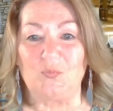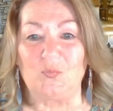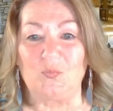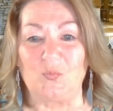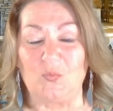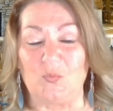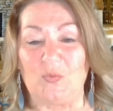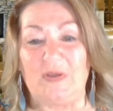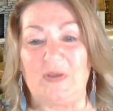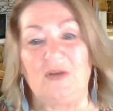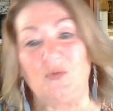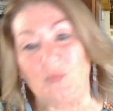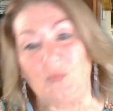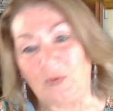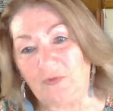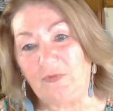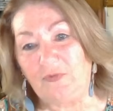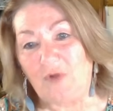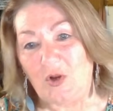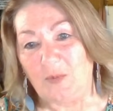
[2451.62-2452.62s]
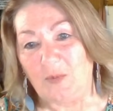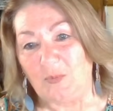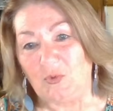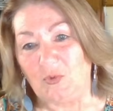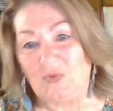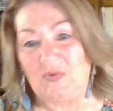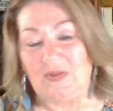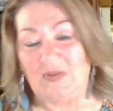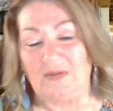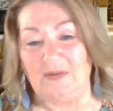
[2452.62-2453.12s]
we're
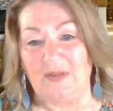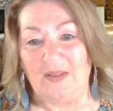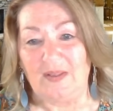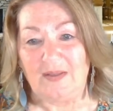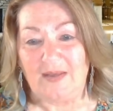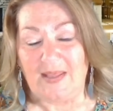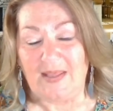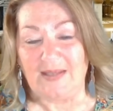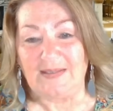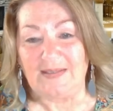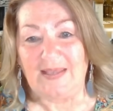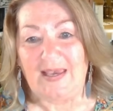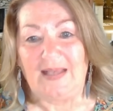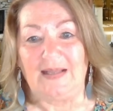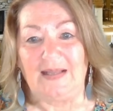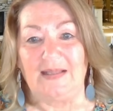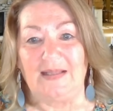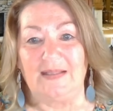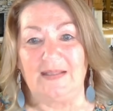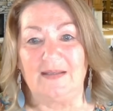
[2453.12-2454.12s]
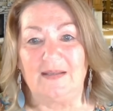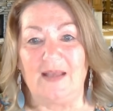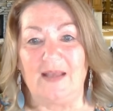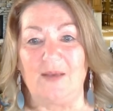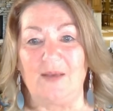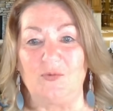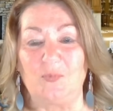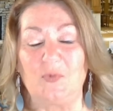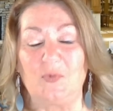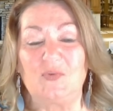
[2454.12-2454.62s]
farmers and had cattle, and
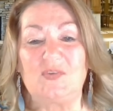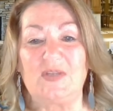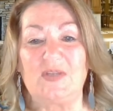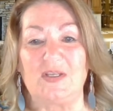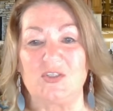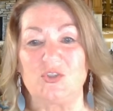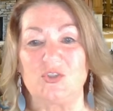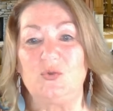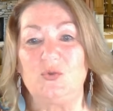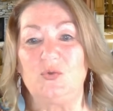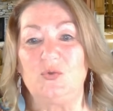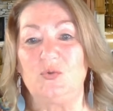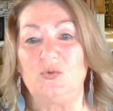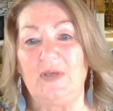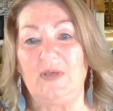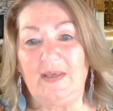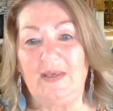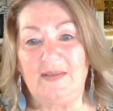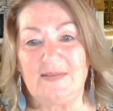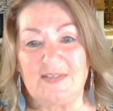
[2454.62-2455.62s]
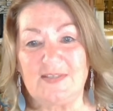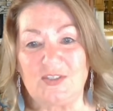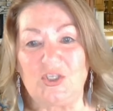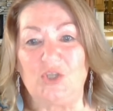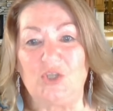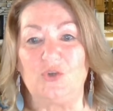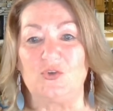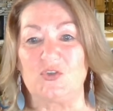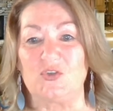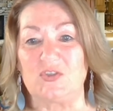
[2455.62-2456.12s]
I was supposed to take 2
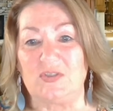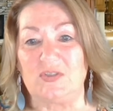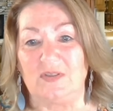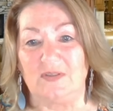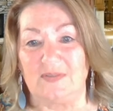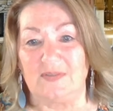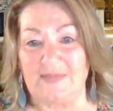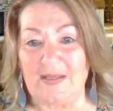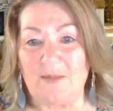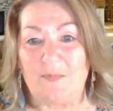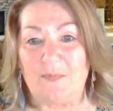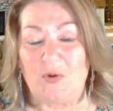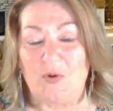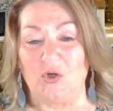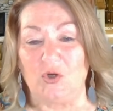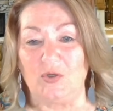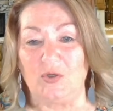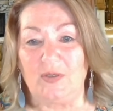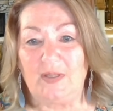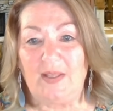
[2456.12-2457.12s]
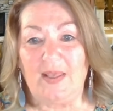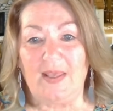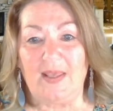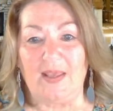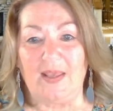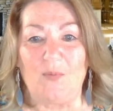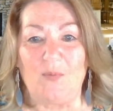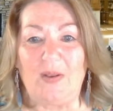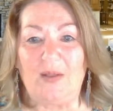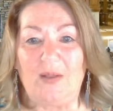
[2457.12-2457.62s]
steers to the sale barn.
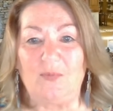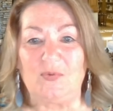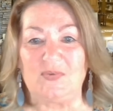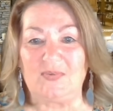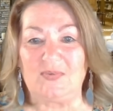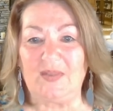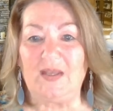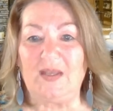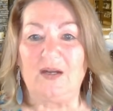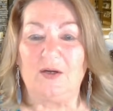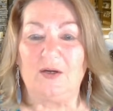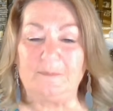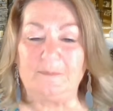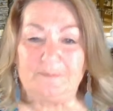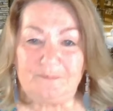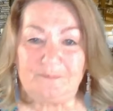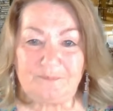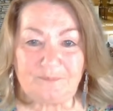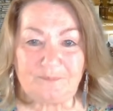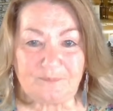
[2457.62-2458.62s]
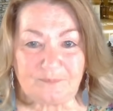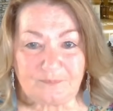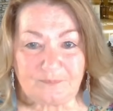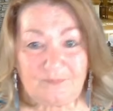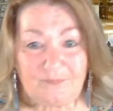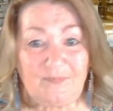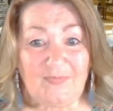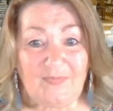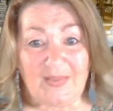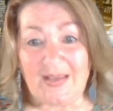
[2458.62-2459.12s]
And while I was there,
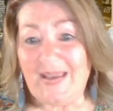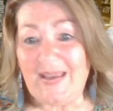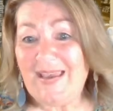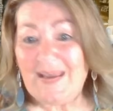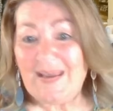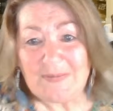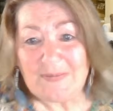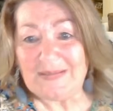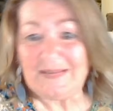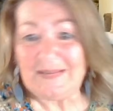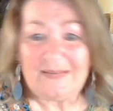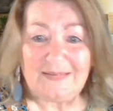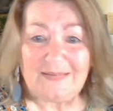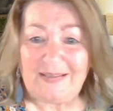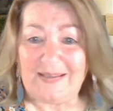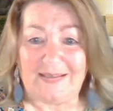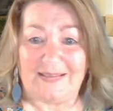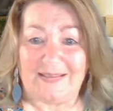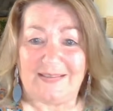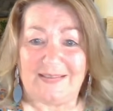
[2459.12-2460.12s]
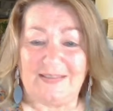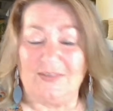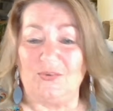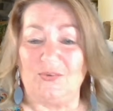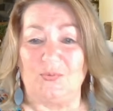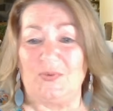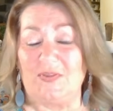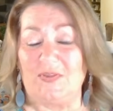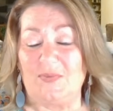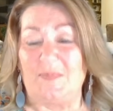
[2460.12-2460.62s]
I had my little tiny
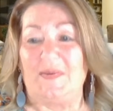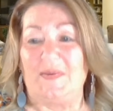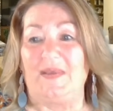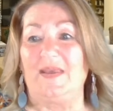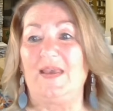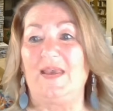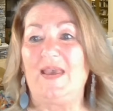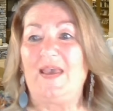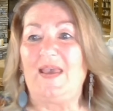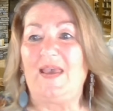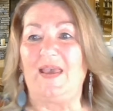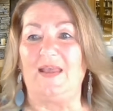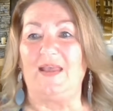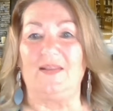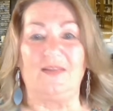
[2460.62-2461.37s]
kids with me, and